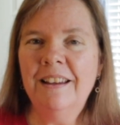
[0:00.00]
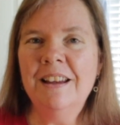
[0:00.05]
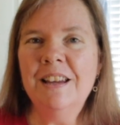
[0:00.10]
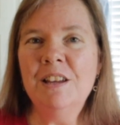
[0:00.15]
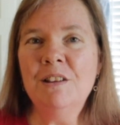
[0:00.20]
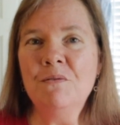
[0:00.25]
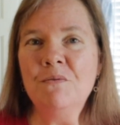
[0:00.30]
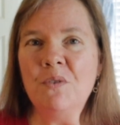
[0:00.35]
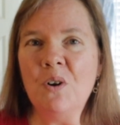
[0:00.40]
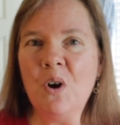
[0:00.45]

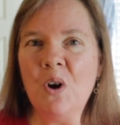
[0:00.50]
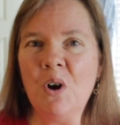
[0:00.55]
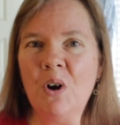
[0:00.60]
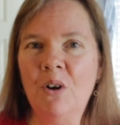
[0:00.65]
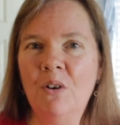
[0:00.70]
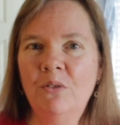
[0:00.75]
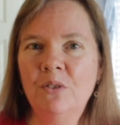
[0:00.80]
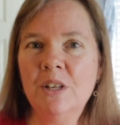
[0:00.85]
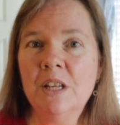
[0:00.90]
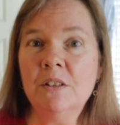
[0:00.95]

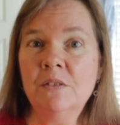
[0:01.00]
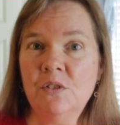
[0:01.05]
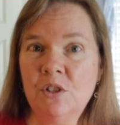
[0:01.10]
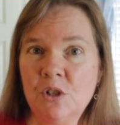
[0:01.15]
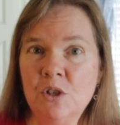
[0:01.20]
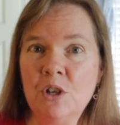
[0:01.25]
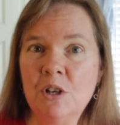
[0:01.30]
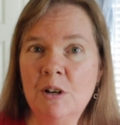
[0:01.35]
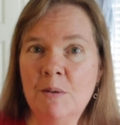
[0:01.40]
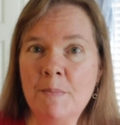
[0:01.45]
involved, as
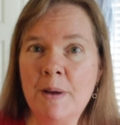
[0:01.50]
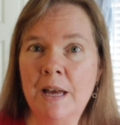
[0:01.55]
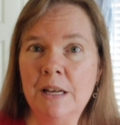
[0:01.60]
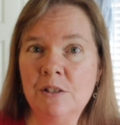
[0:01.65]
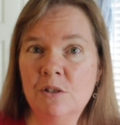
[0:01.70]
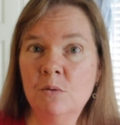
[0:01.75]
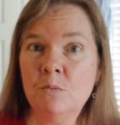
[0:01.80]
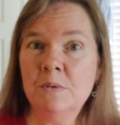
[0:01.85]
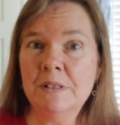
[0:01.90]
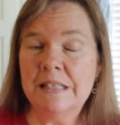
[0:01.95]
you can
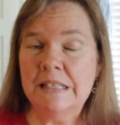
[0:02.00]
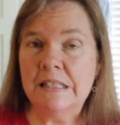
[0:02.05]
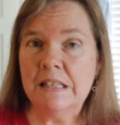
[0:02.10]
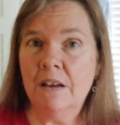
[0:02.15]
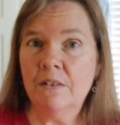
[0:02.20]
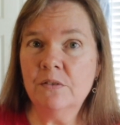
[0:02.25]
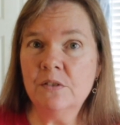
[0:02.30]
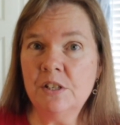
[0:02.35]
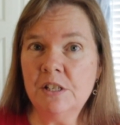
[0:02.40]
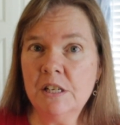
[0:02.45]
imagine, with
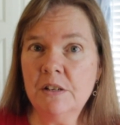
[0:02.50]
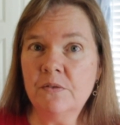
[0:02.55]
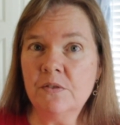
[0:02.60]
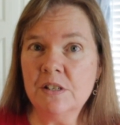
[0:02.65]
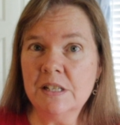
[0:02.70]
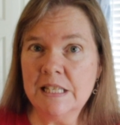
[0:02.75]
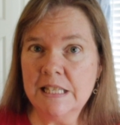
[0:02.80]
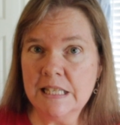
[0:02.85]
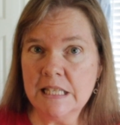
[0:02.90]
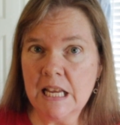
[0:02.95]
7
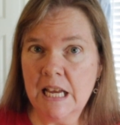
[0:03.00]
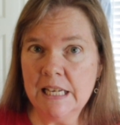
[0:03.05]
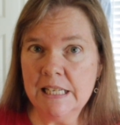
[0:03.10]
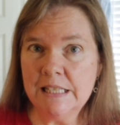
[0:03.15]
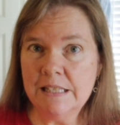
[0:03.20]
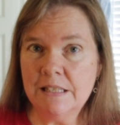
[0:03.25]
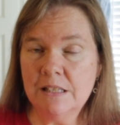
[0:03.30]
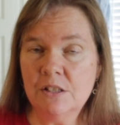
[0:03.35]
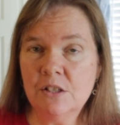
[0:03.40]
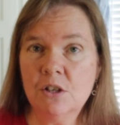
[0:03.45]
different
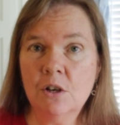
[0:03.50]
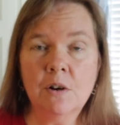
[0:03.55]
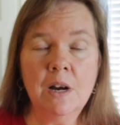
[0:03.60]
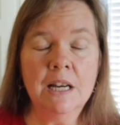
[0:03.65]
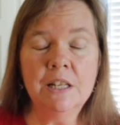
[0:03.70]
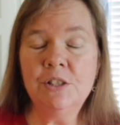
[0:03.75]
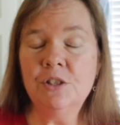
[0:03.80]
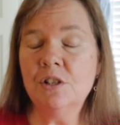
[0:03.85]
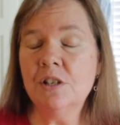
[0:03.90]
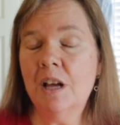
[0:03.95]
sizes. So
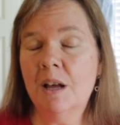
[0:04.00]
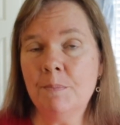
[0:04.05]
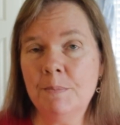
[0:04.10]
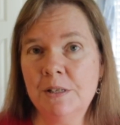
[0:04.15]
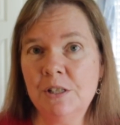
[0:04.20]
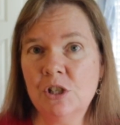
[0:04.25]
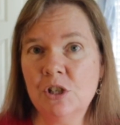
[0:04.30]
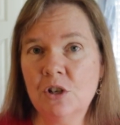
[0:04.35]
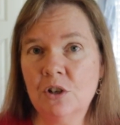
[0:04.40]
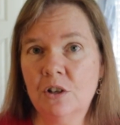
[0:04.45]
I do not
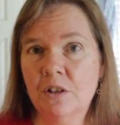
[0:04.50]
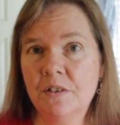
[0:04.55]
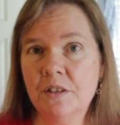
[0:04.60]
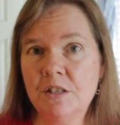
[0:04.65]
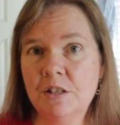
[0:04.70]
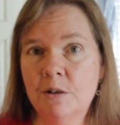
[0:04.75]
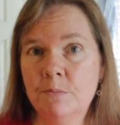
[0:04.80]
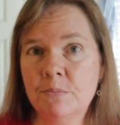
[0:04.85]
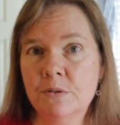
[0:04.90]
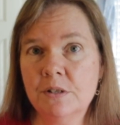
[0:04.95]
mention all the
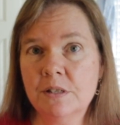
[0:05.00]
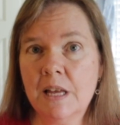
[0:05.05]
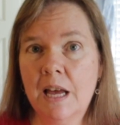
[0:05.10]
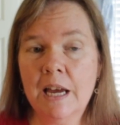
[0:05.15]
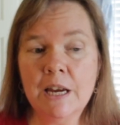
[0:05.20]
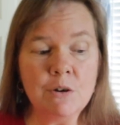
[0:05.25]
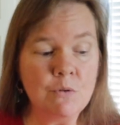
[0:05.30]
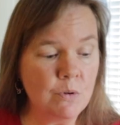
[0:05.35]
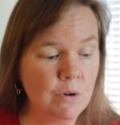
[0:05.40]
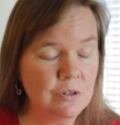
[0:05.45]
numbers.
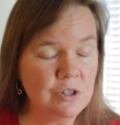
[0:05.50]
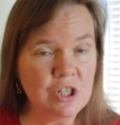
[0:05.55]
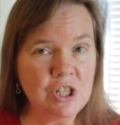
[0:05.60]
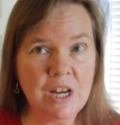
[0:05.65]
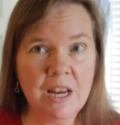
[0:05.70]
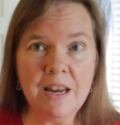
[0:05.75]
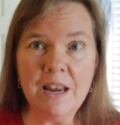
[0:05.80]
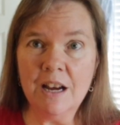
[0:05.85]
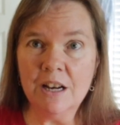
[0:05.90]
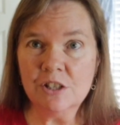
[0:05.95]
I
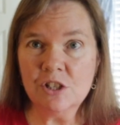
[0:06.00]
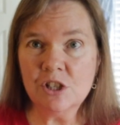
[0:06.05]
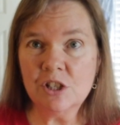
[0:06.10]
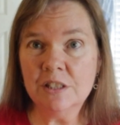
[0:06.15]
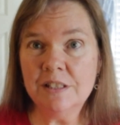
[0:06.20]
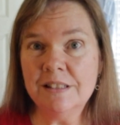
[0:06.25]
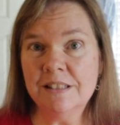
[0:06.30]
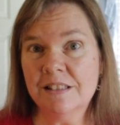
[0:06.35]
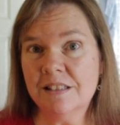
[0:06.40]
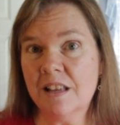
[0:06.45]
crochet
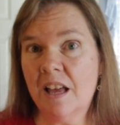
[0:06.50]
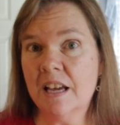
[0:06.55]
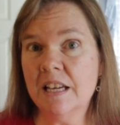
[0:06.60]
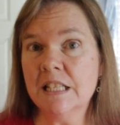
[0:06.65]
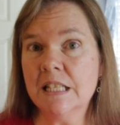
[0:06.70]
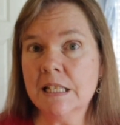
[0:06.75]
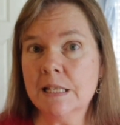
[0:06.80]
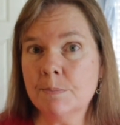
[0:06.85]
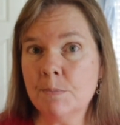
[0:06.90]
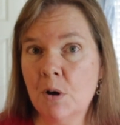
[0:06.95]
actually the
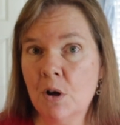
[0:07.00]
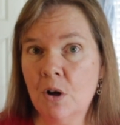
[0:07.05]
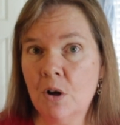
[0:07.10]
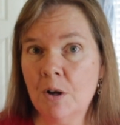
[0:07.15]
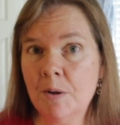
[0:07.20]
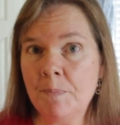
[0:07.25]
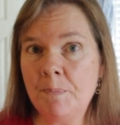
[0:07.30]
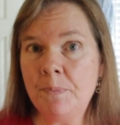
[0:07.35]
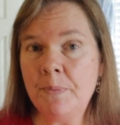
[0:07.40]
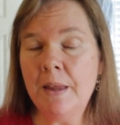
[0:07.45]
size
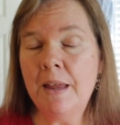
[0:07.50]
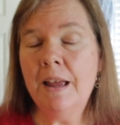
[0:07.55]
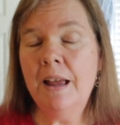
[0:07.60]
small.